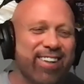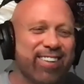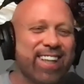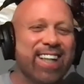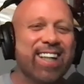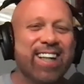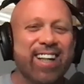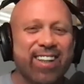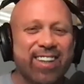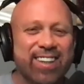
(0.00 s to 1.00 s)
uh,
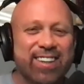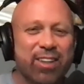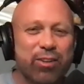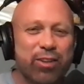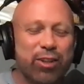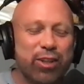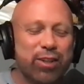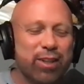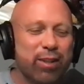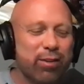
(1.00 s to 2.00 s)
yep. so
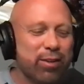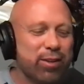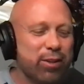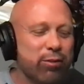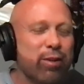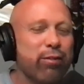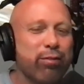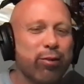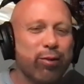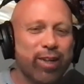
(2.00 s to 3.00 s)
she's a uh, she's very
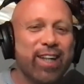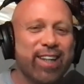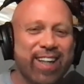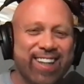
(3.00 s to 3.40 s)
frugal like that.